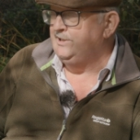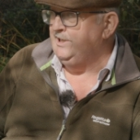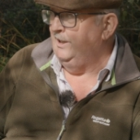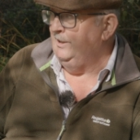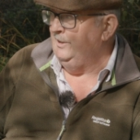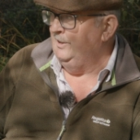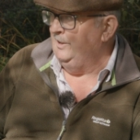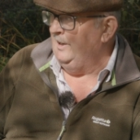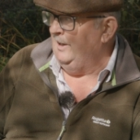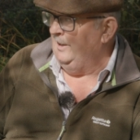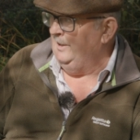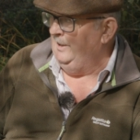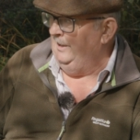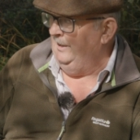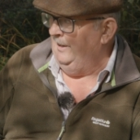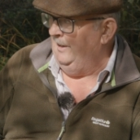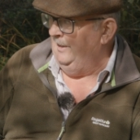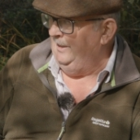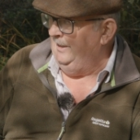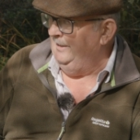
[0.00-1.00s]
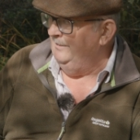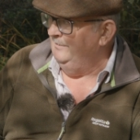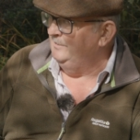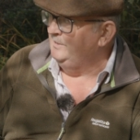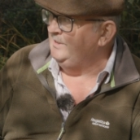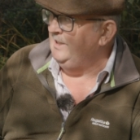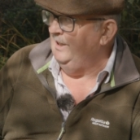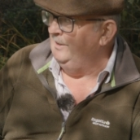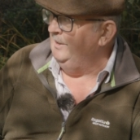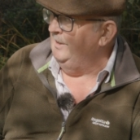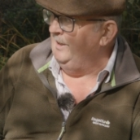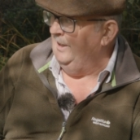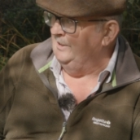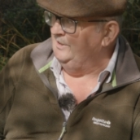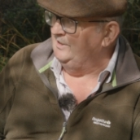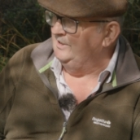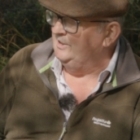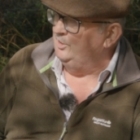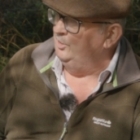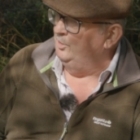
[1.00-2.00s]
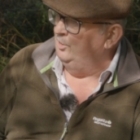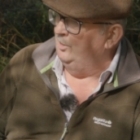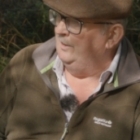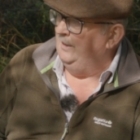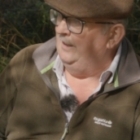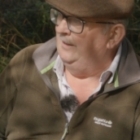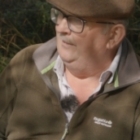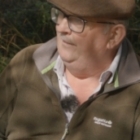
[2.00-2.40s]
tell an odd lie, tell an odd story.